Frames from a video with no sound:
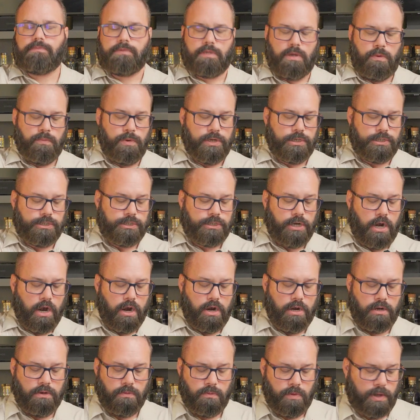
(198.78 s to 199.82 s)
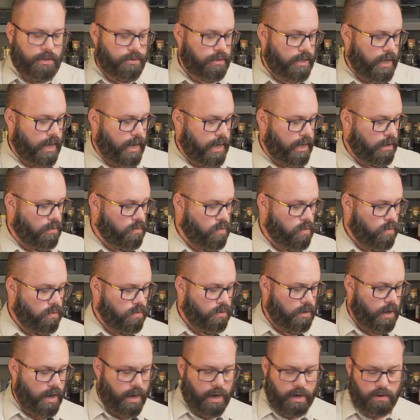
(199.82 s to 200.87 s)
We're going to start with a
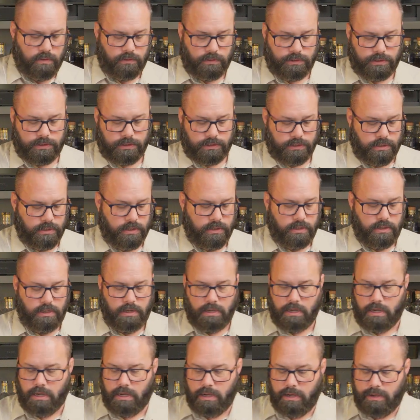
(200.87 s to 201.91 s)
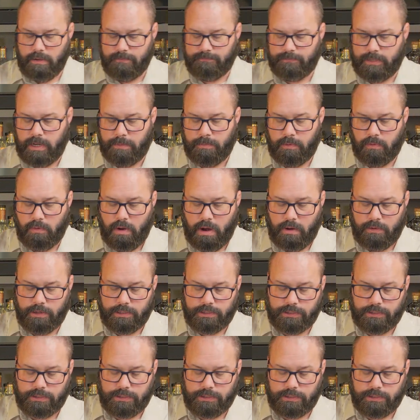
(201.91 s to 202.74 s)
1/4 ounce of demerara